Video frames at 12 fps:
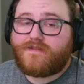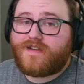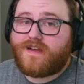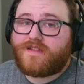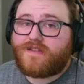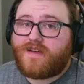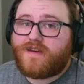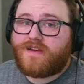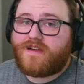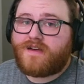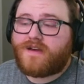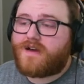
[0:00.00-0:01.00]
in
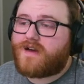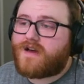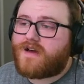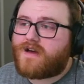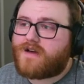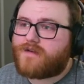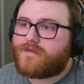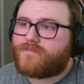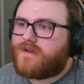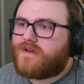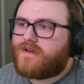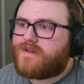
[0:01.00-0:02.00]
the, uh,
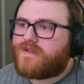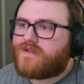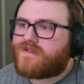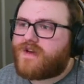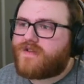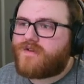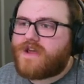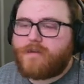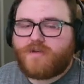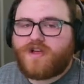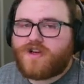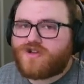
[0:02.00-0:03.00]
in the southern
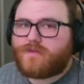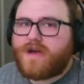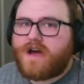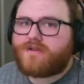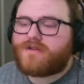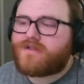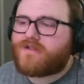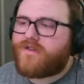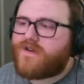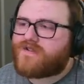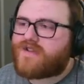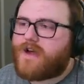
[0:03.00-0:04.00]
Appalachian Mountains for
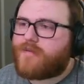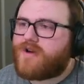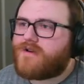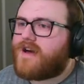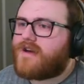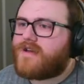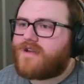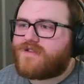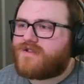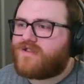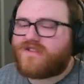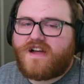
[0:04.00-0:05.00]
a summer, it's
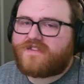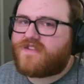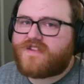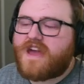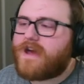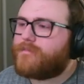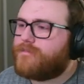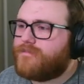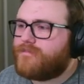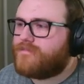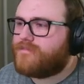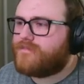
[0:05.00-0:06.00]
just not the same
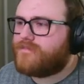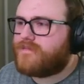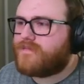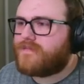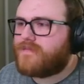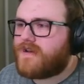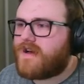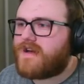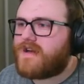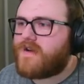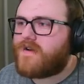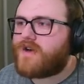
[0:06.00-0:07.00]
uh,
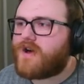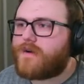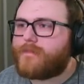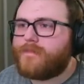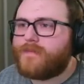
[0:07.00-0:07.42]
here at home.